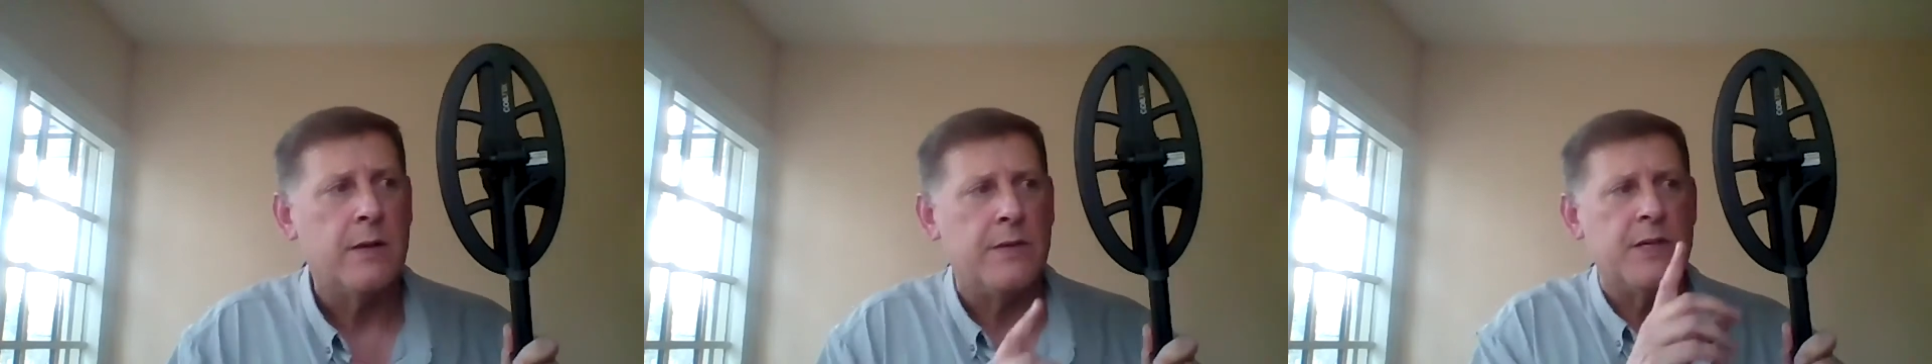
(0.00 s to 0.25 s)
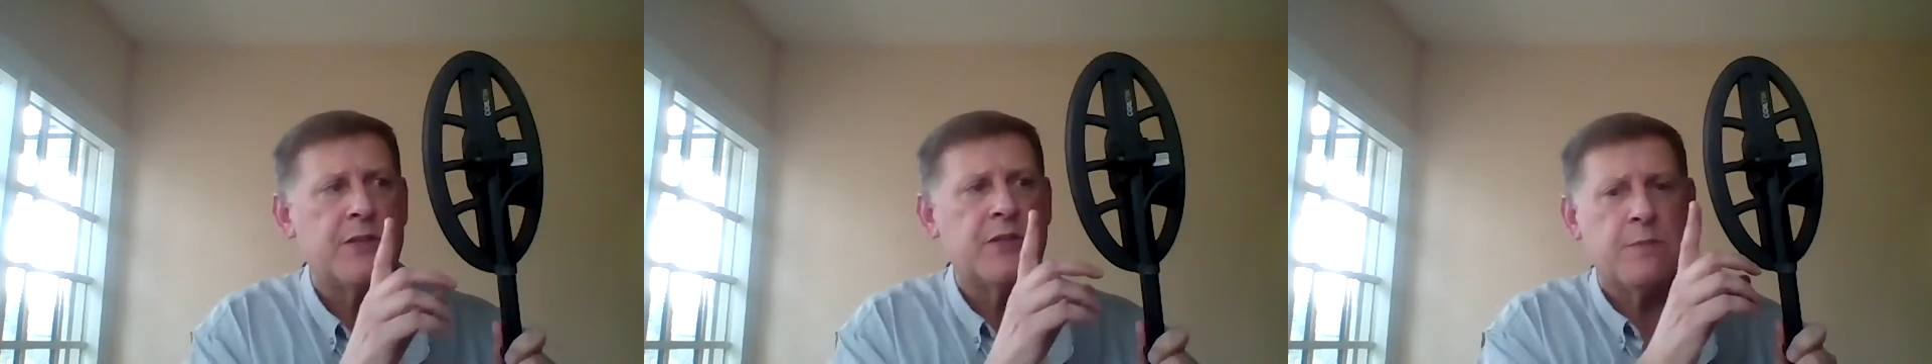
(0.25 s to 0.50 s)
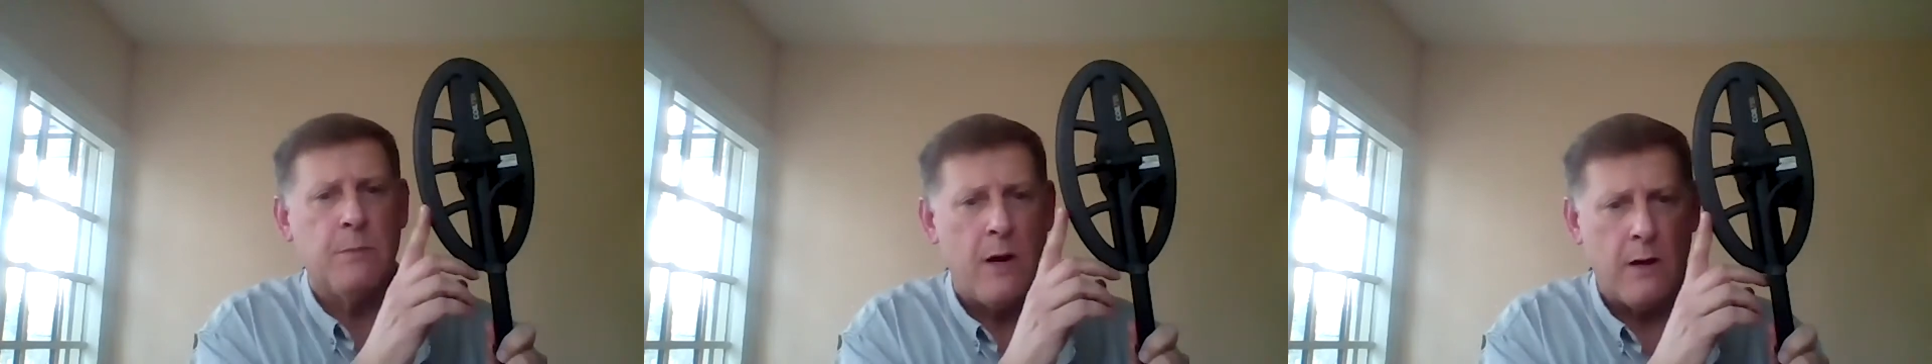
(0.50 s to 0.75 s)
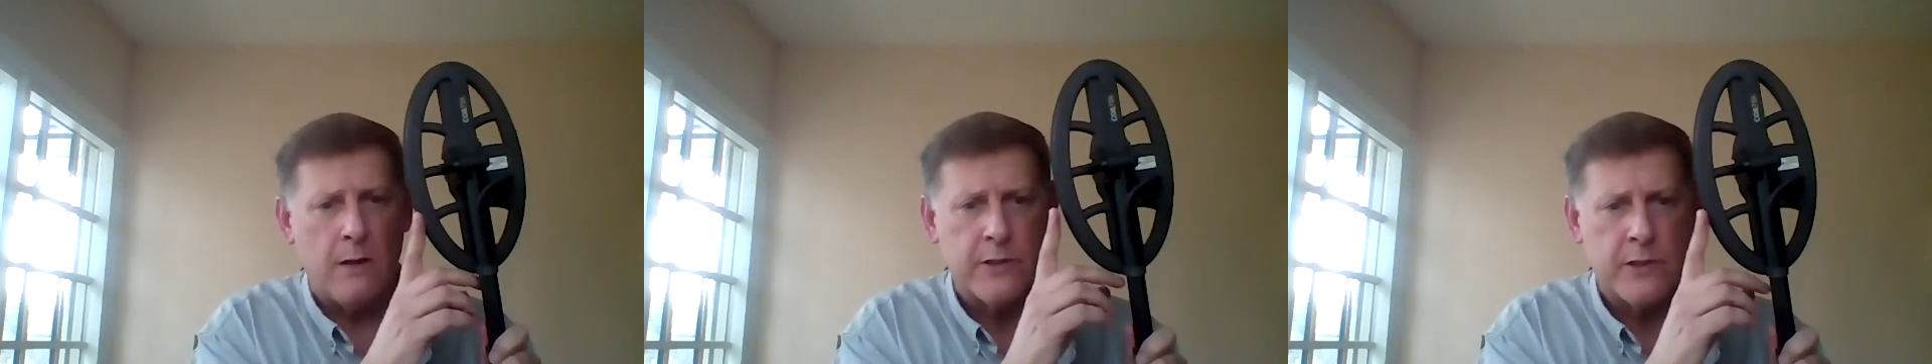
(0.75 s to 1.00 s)
This
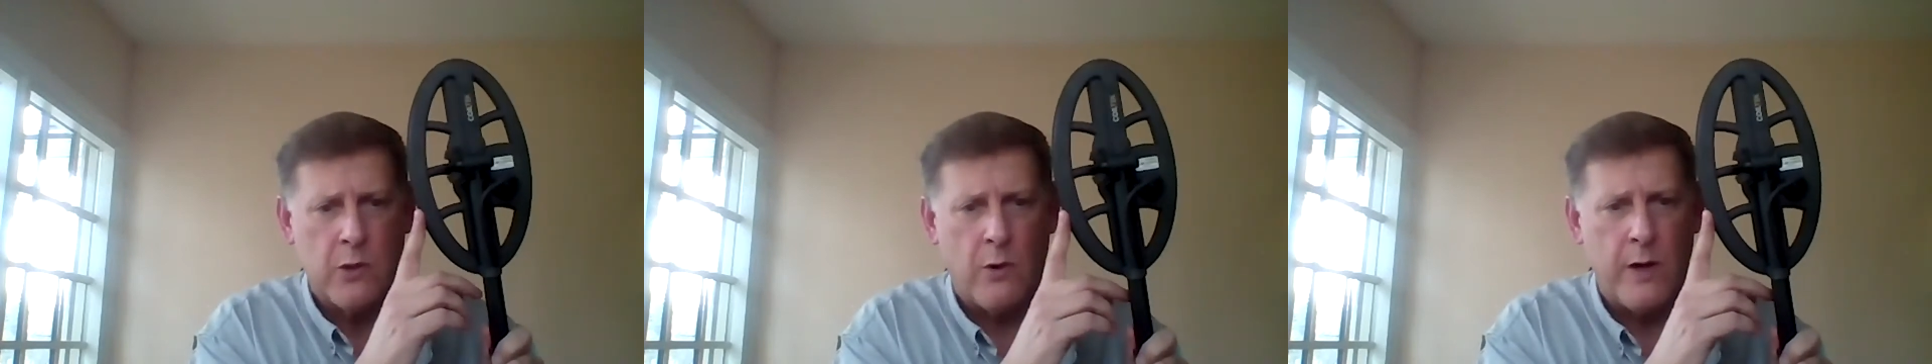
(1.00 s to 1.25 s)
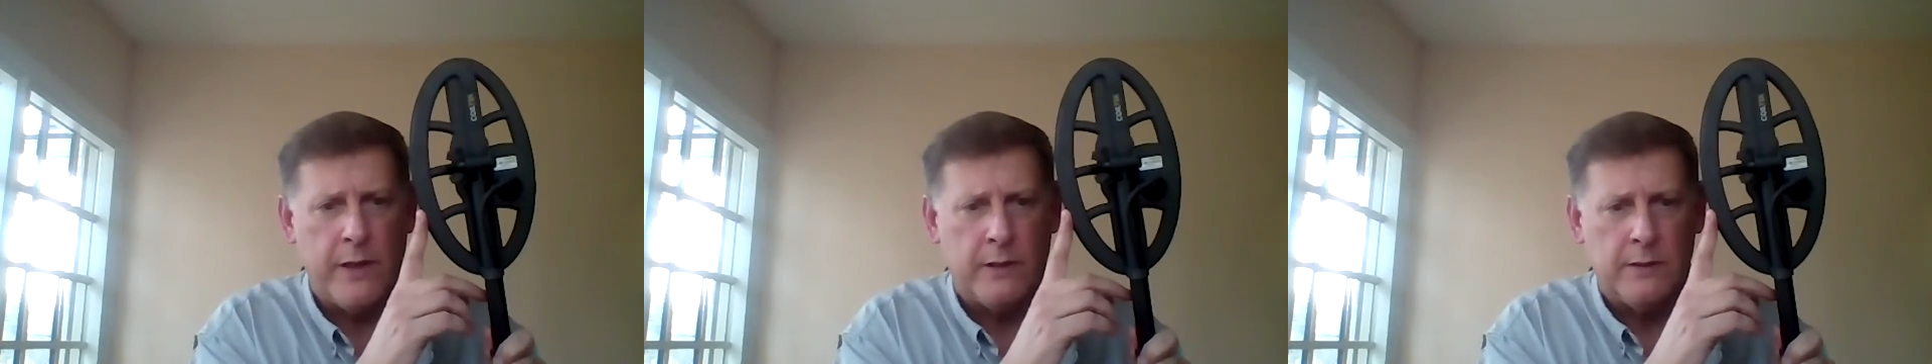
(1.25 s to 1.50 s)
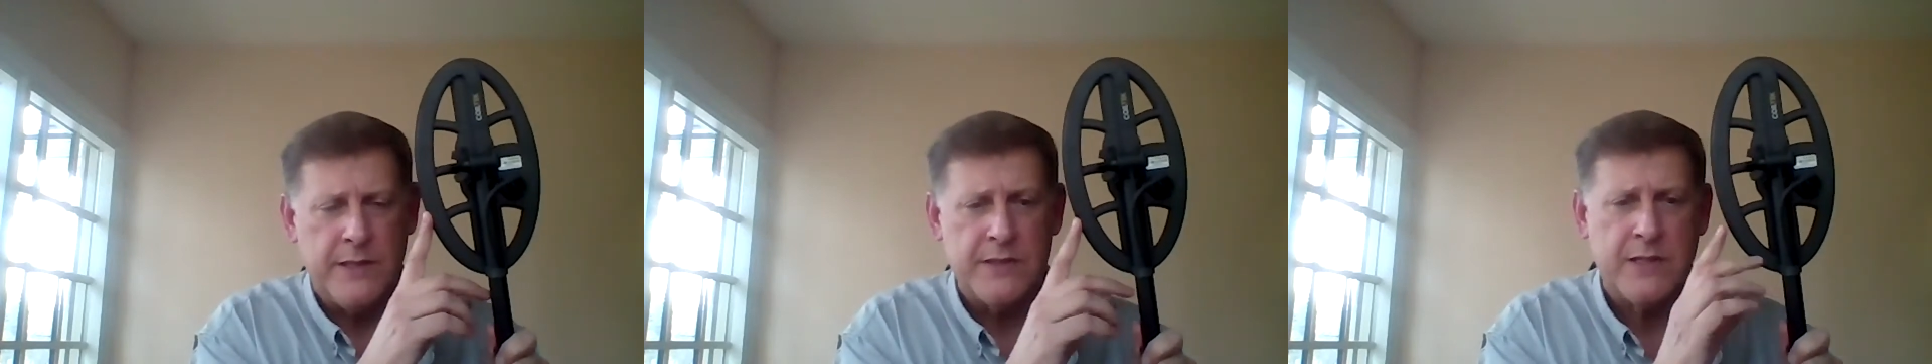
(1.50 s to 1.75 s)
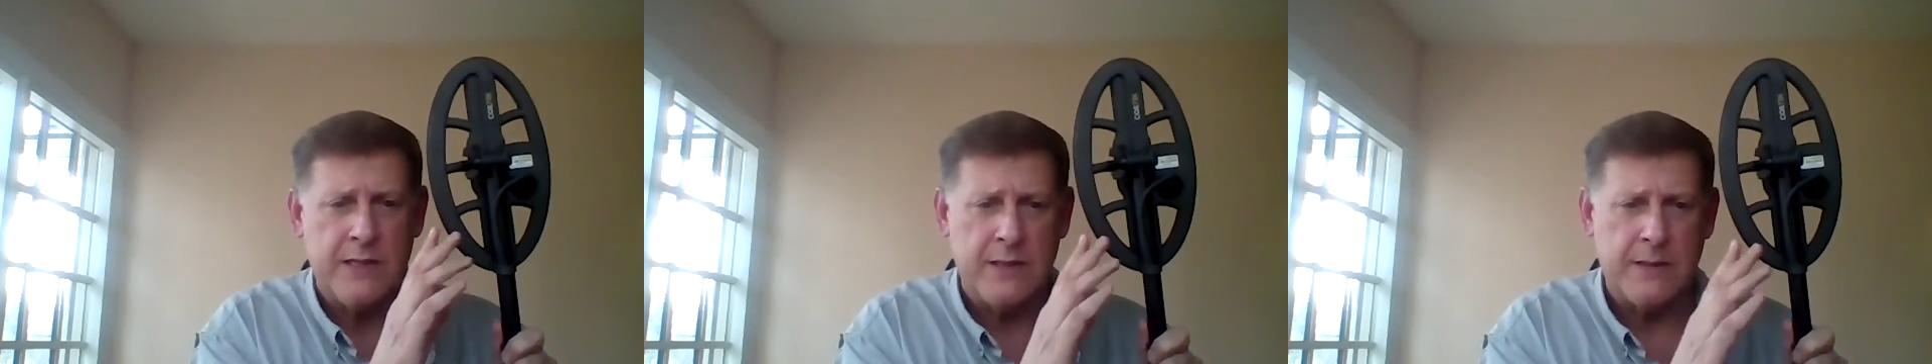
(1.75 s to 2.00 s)
smaller coil
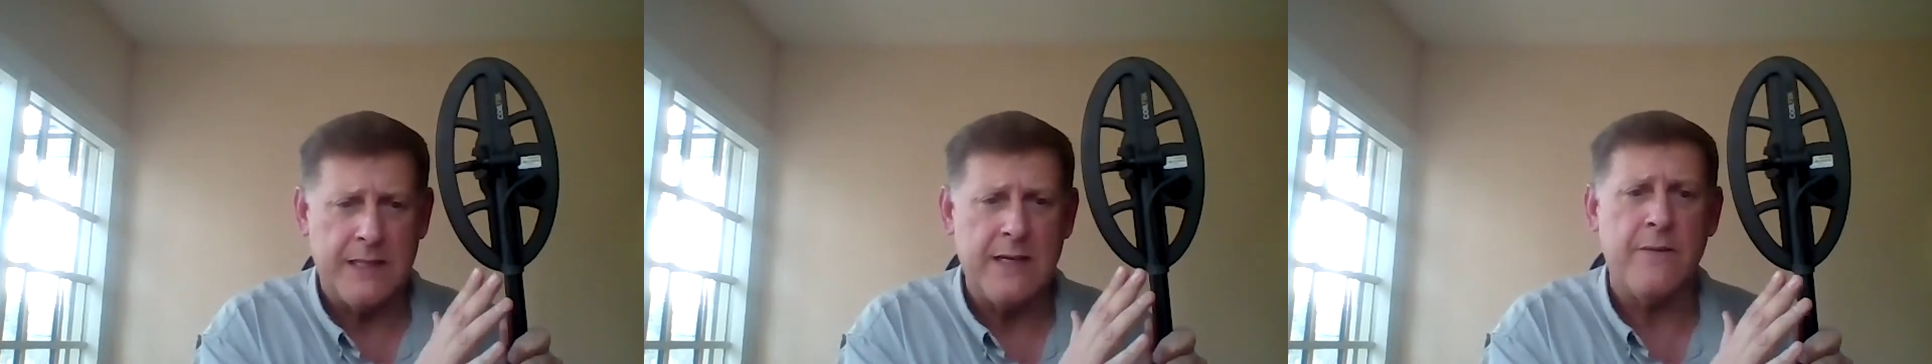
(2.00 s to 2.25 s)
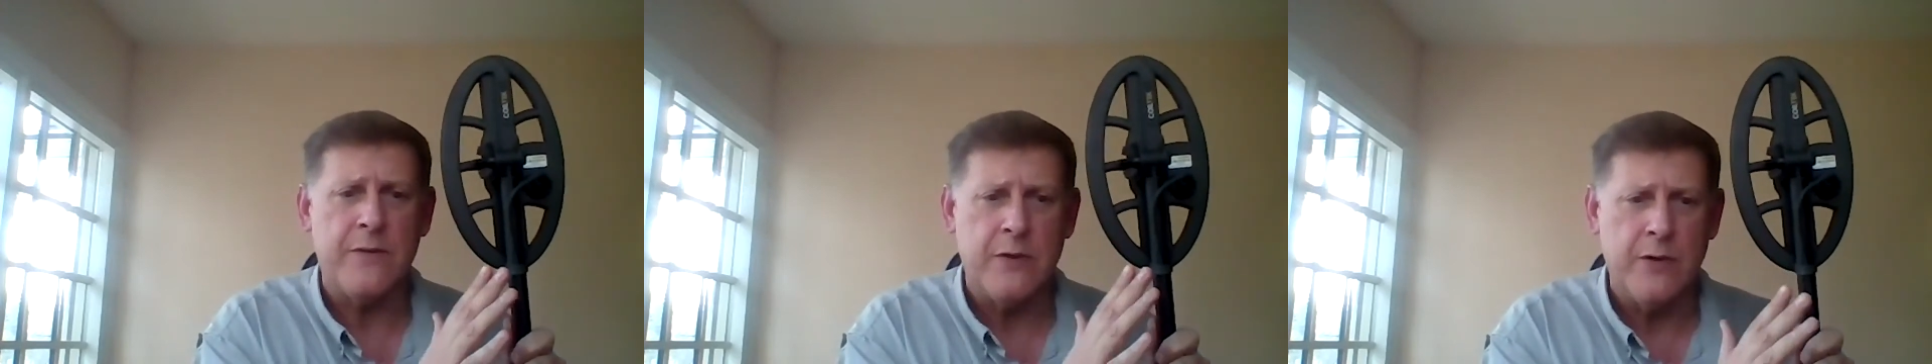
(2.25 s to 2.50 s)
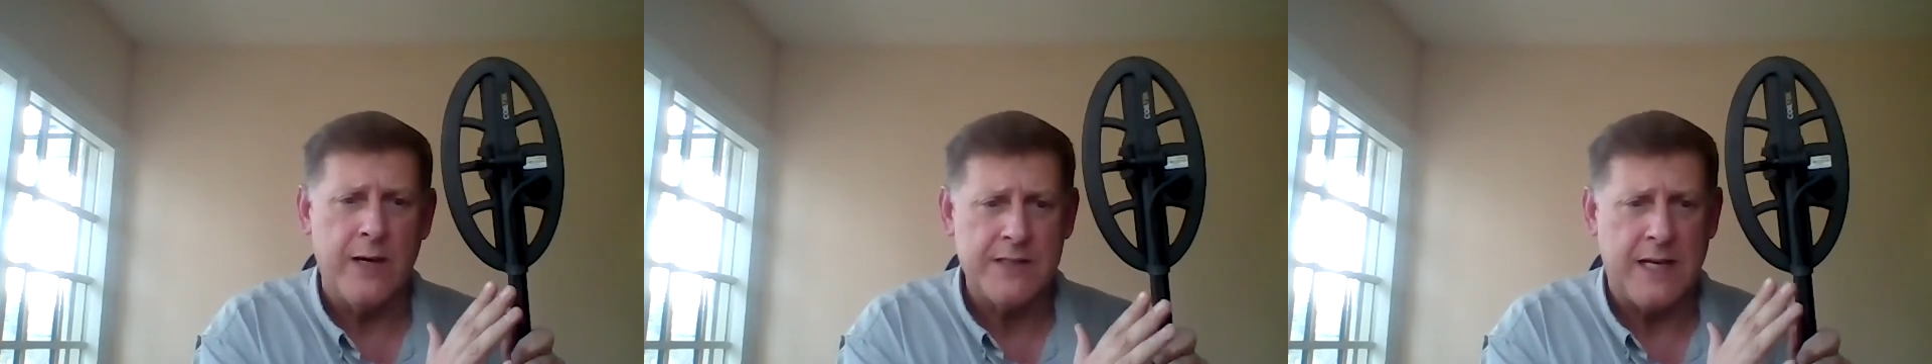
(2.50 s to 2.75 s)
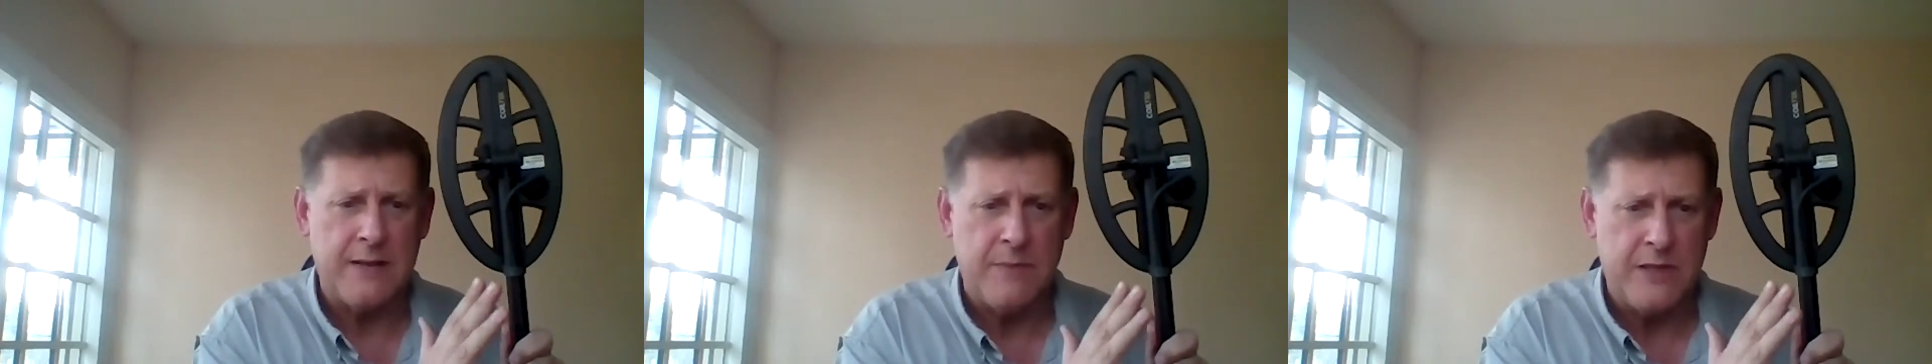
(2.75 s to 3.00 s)
is going to give you,
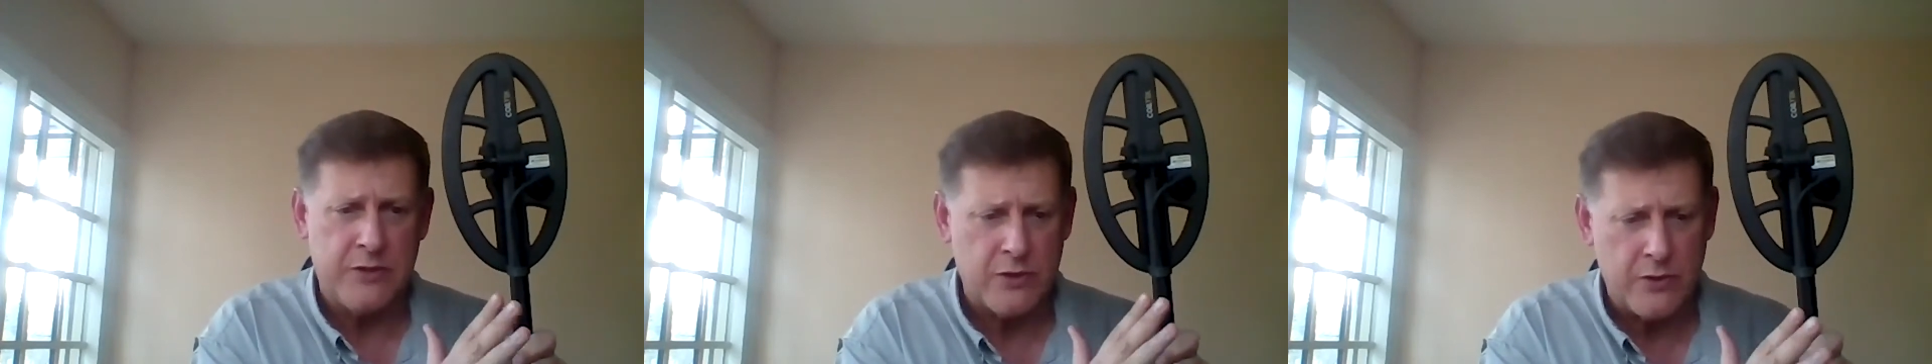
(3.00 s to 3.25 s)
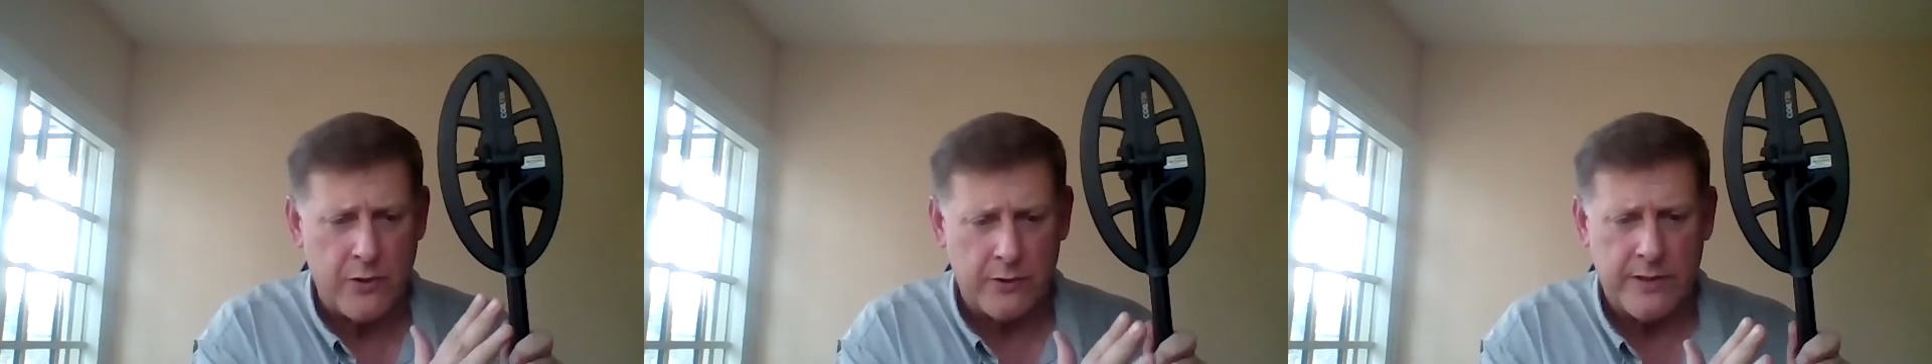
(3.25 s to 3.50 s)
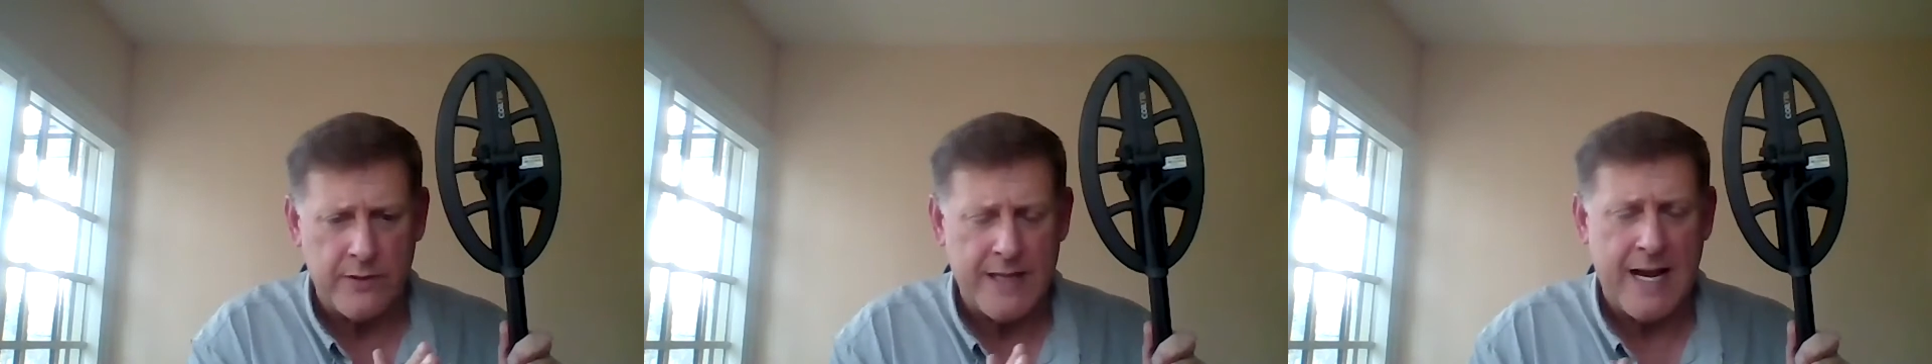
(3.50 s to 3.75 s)
as I'd mentioned earlier,